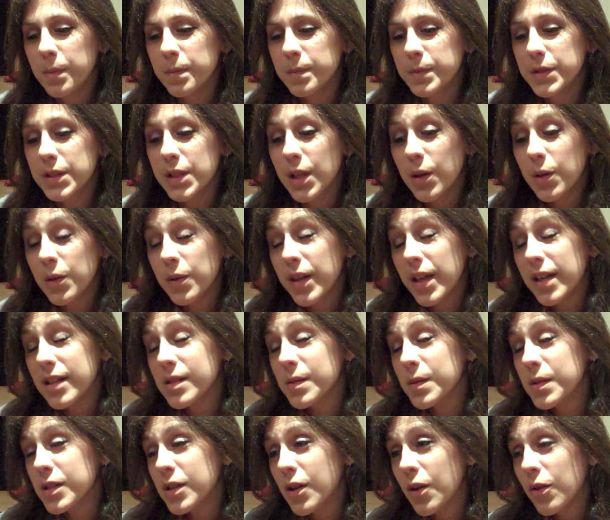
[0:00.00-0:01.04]
So
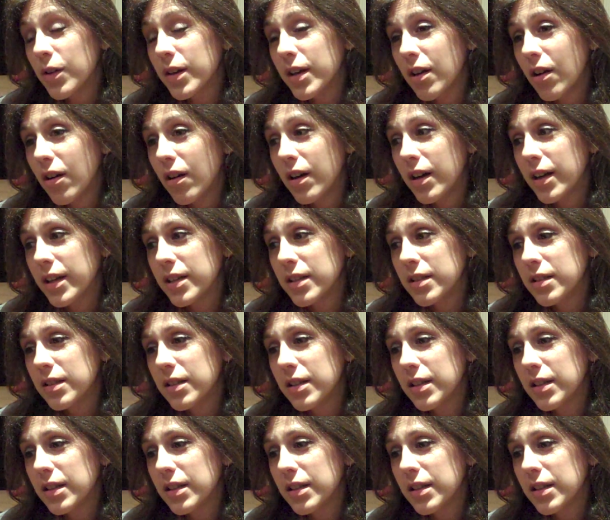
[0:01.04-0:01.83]
that's what's going on.